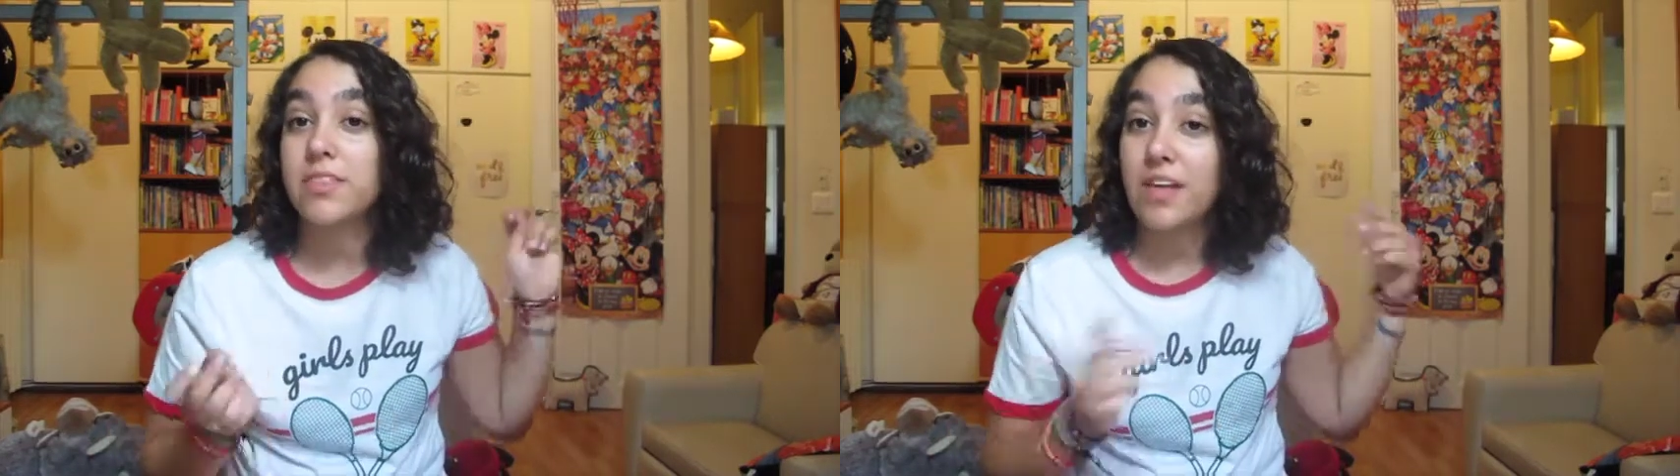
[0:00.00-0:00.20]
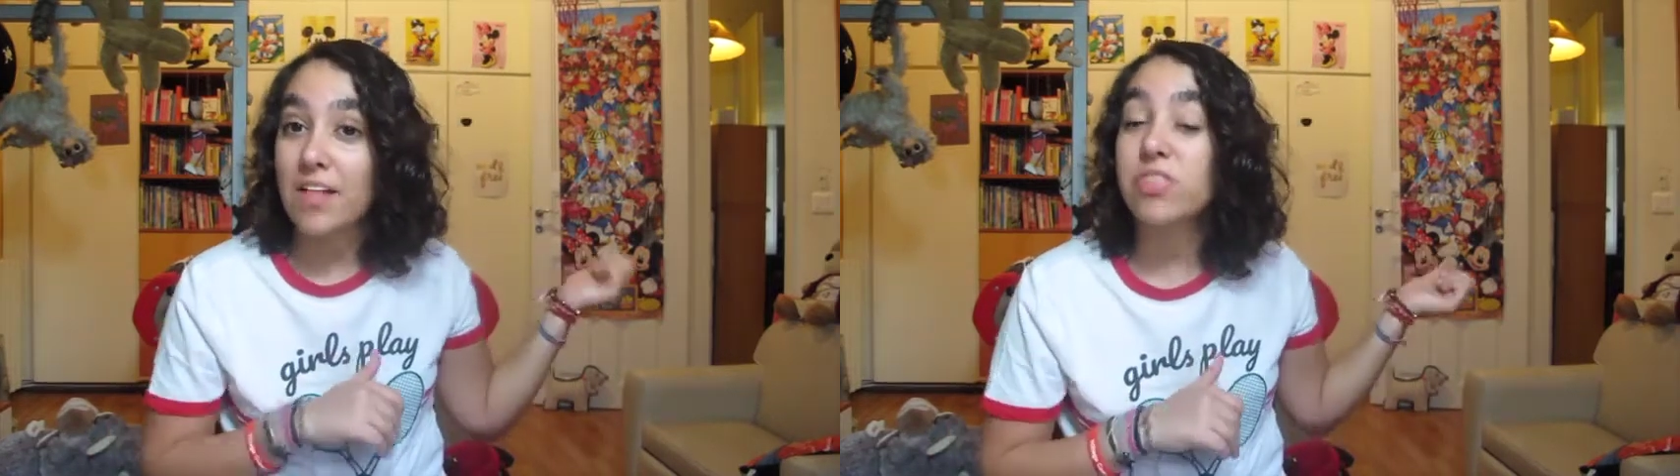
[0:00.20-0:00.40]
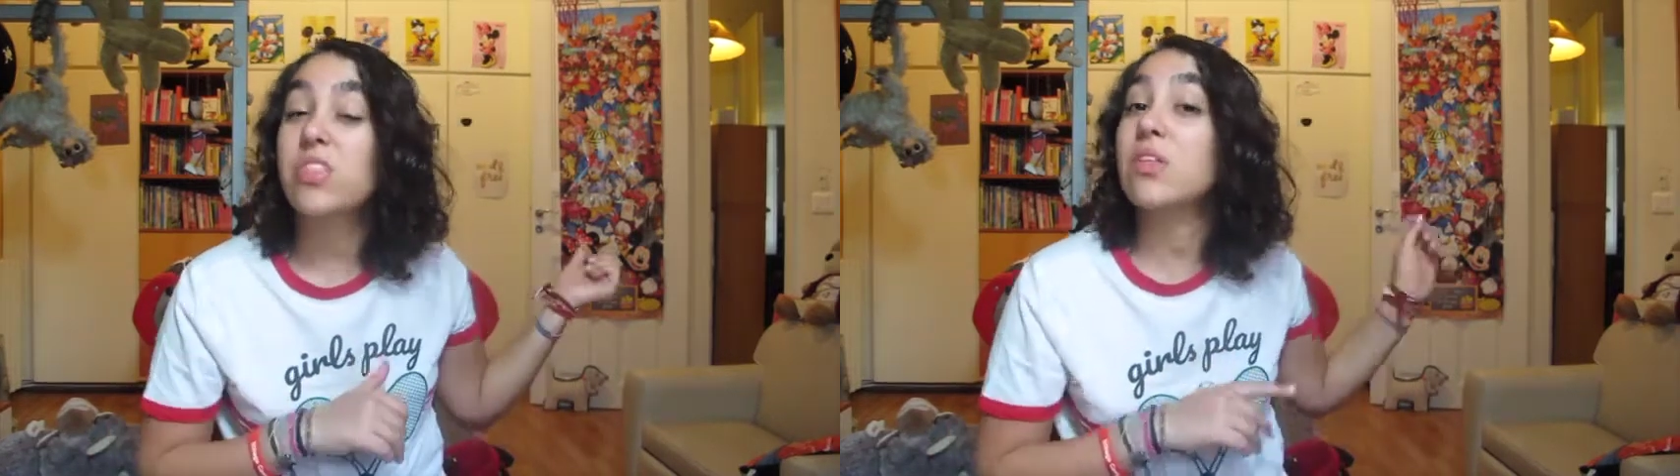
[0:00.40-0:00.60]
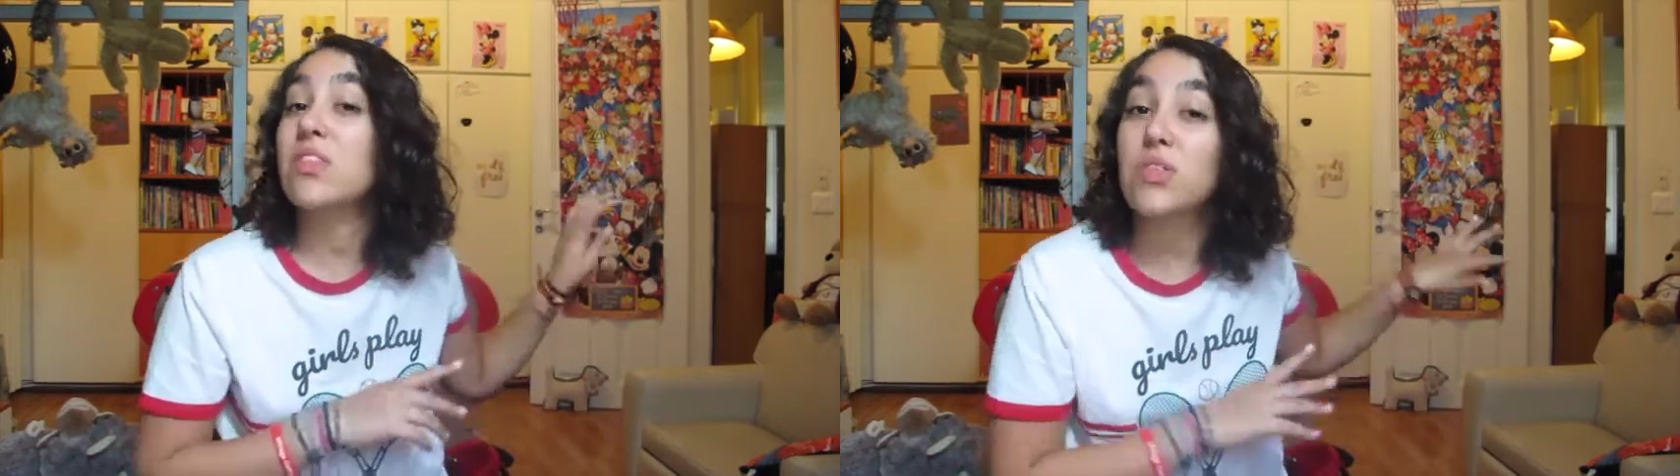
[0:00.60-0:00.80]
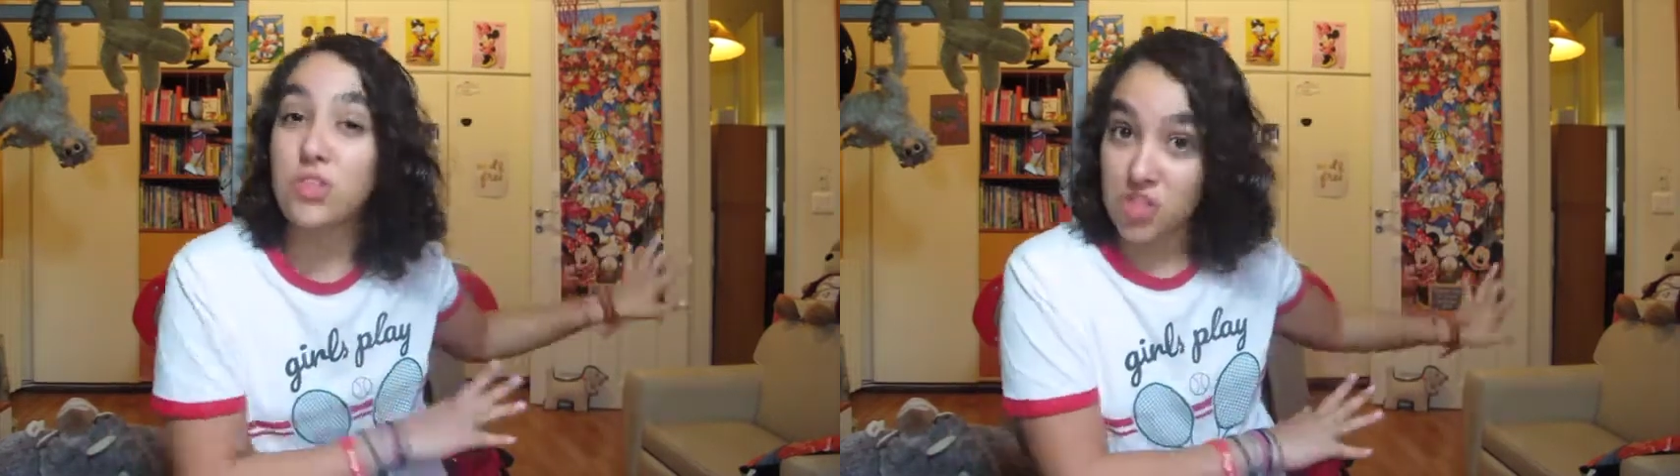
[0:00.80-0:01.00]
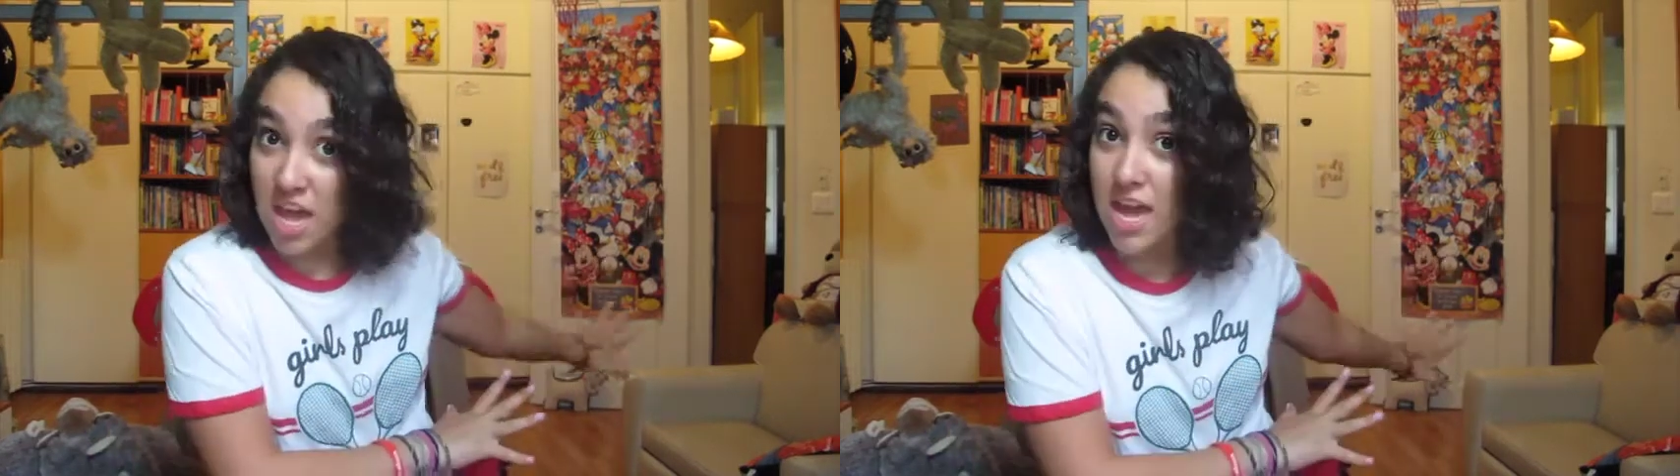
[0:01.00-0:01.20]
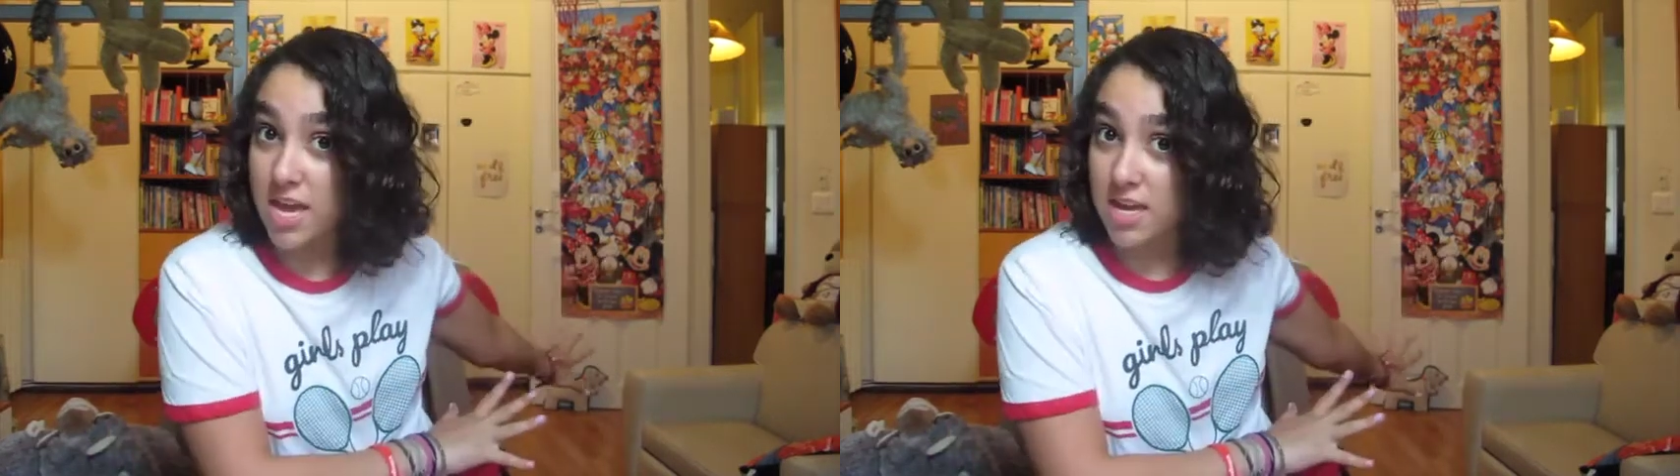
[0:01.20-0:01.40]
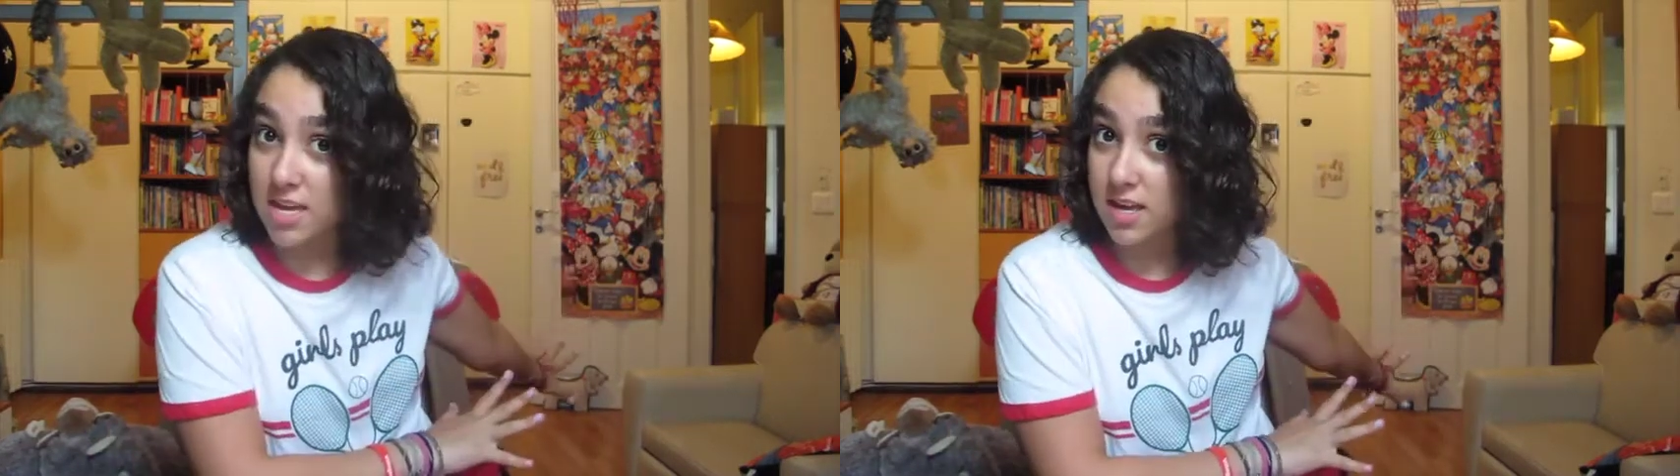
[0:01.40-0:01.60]
that
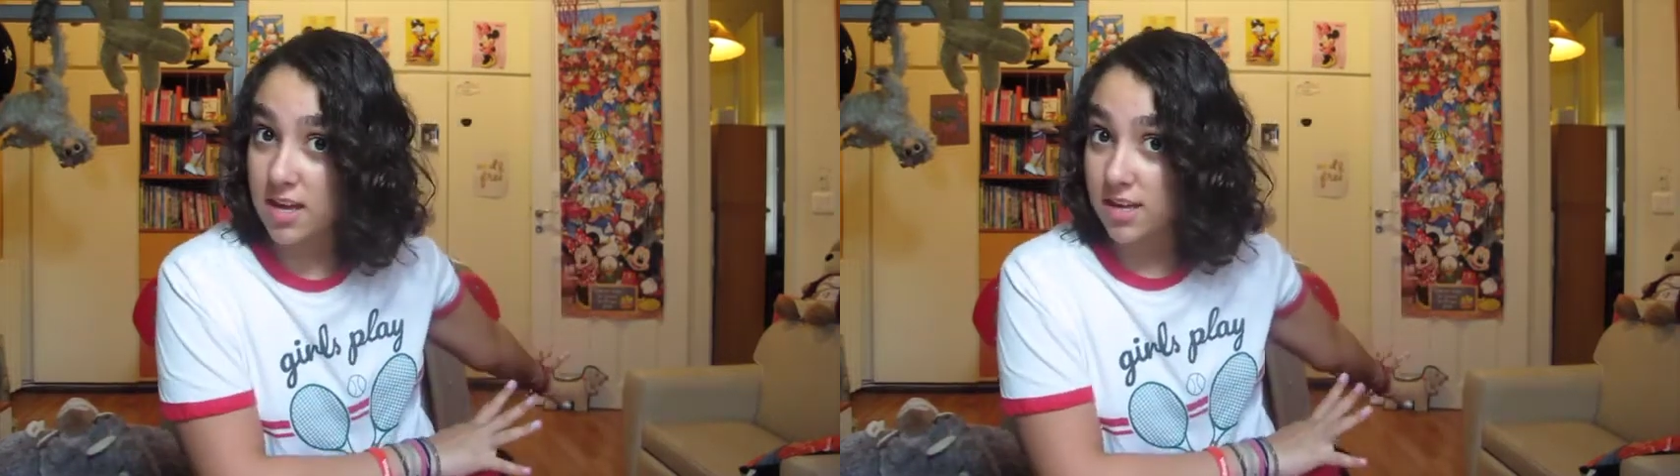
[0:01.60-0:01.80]
thing